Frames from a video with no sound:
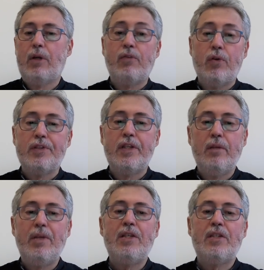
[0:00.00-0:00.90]
But of course,
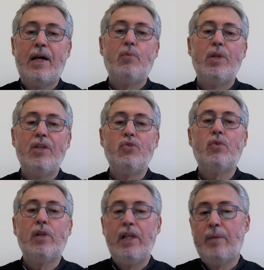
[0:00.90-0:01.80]
in the meantime, we need
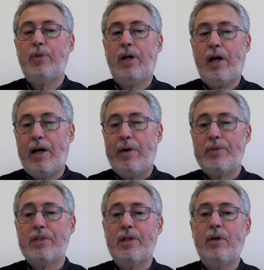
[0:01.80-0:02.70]
to clean up the
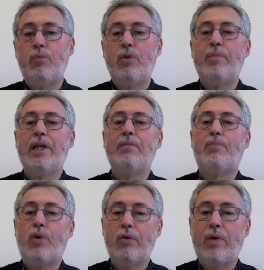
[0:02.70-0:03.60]
house, and we are
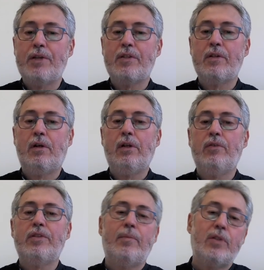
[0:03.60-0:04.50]
making progress,
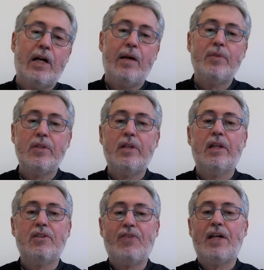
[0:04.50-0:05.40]
although sometimes it's
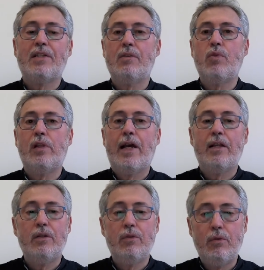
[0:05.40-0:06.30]
not as fast as we'd
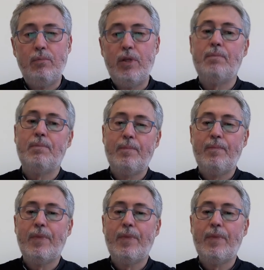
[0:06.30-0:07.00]
like it to be.